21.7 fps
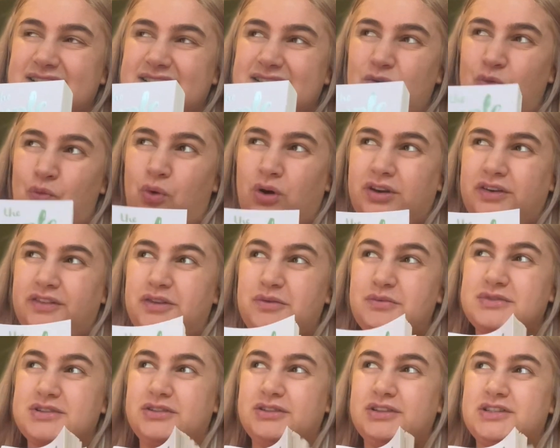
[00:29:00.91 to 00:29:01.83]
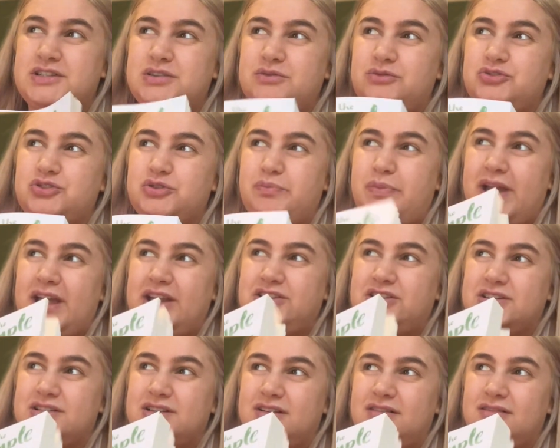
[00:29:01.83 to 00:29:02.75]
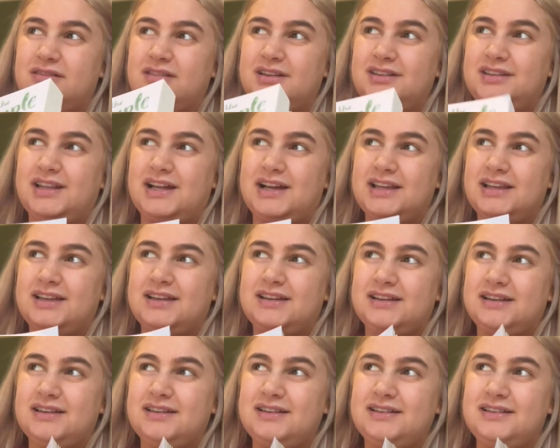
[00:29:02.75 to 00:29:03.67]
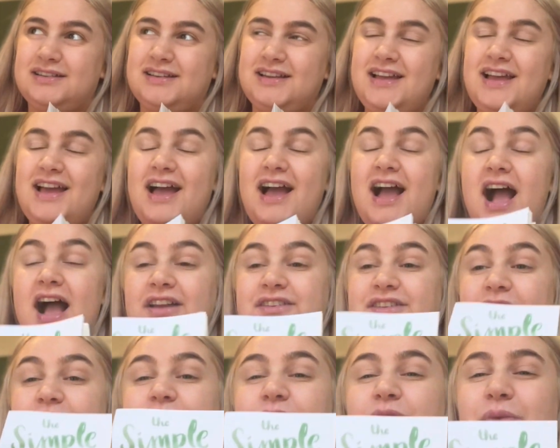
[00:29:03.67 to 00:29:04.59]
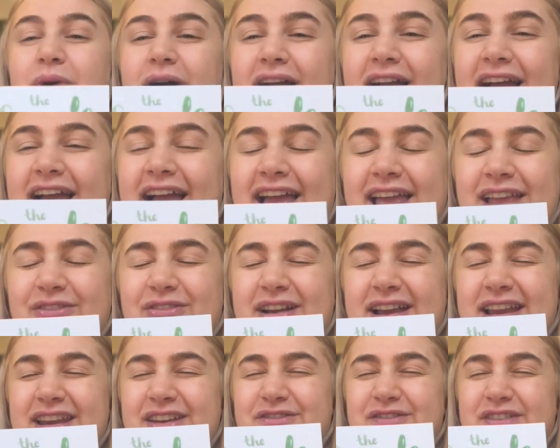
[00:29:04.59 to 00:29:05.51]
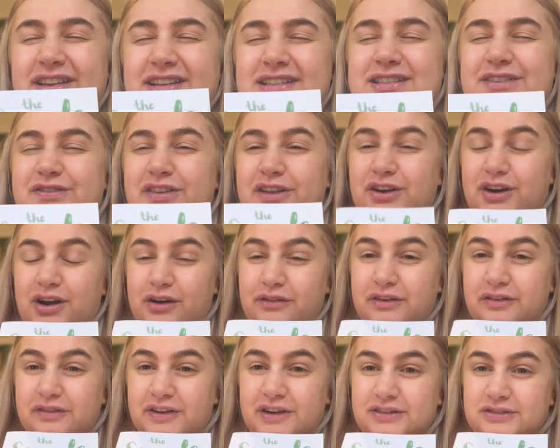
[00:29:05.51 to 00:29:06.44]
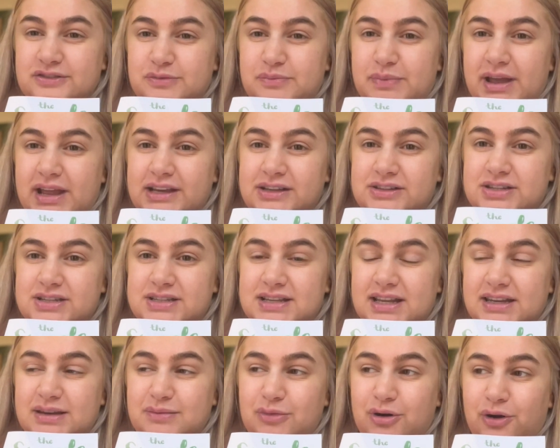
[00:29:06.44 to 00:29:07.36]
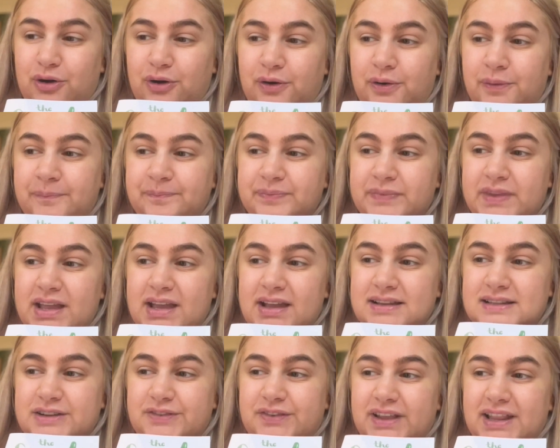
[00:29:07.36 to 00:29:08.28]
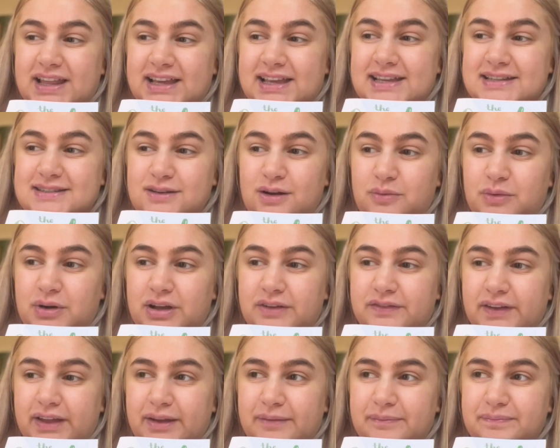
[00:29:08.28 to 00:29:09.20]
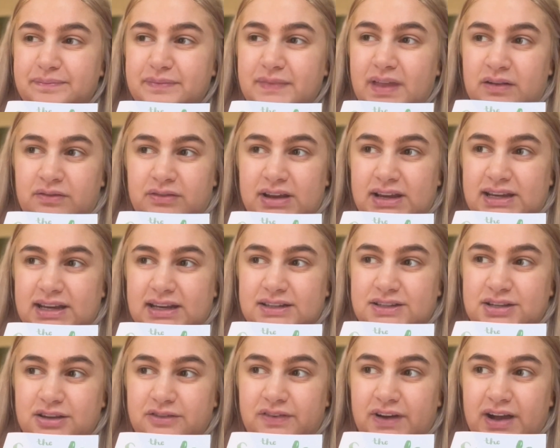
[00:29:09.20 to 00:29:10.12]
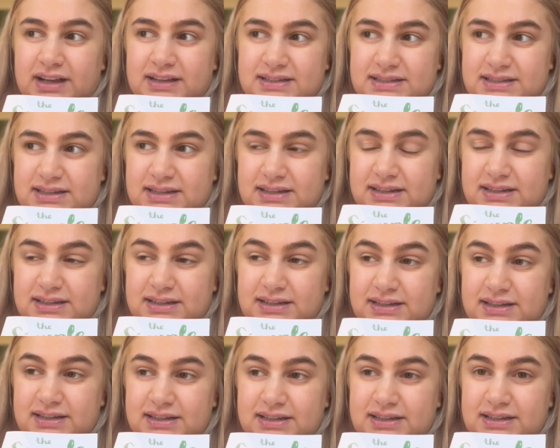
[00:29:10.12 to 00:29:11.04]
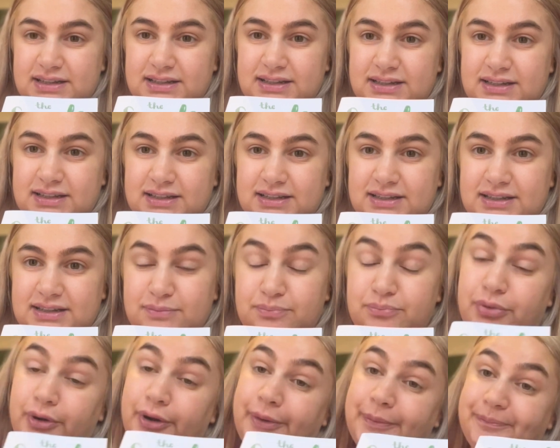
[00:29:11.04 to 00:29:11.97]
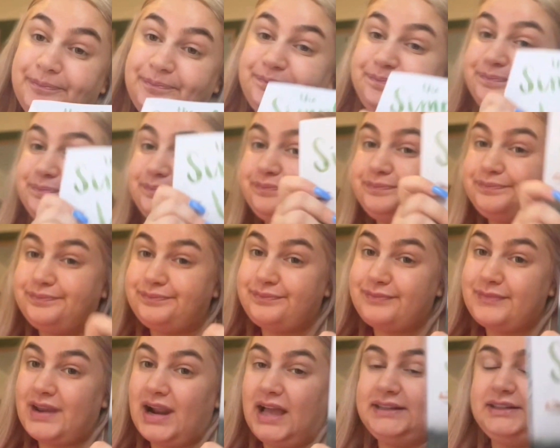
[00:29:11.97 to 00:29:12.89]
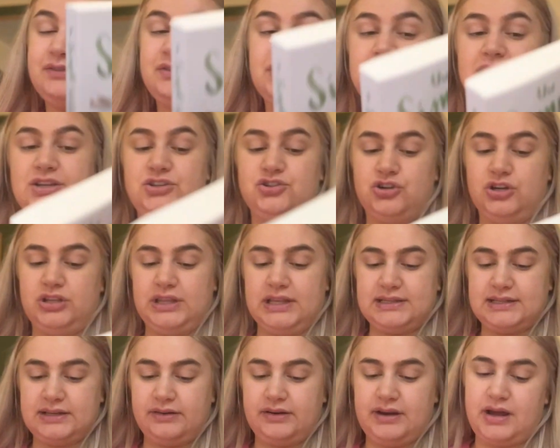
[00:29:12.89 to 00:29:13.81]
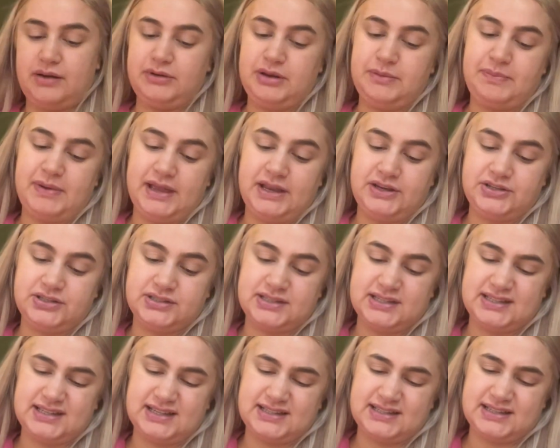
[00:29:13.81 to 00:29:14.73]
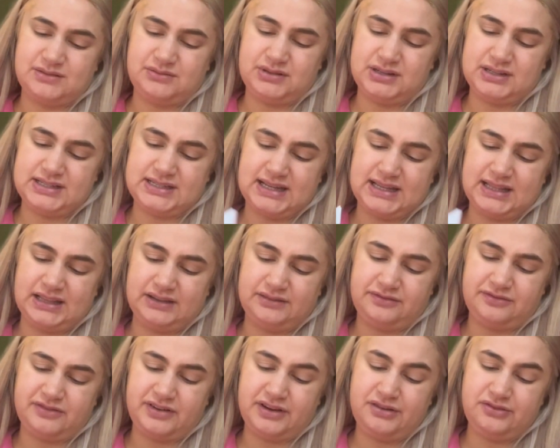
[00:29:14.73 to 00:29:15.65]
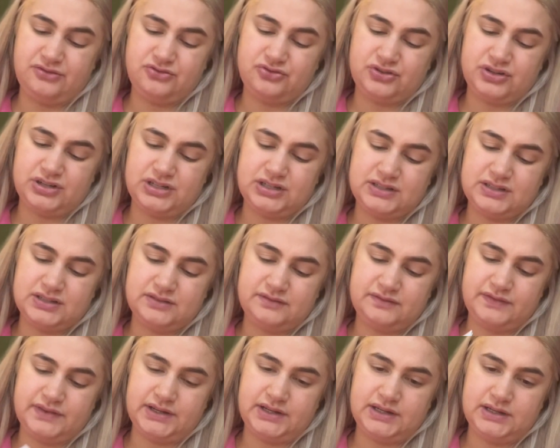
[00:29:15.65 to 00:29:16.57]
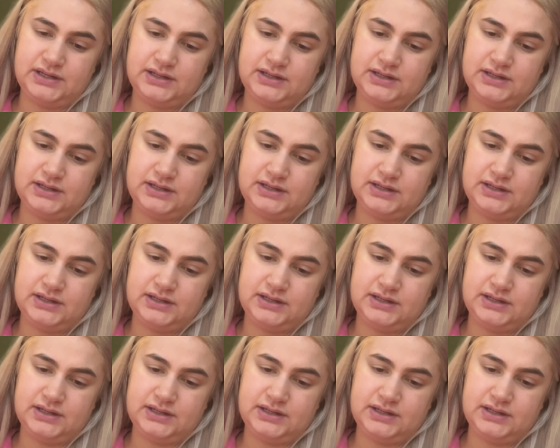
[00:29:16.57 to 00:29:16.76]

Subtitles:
one of them was only 200 pages long. And like, I don't know why I hate reading things if they're not over 300 pages anymore. Because I feel like it's not worth it. I read it too fast. But I did really enjoy this. I don't know how many pages this is. I want to say like 300 and something.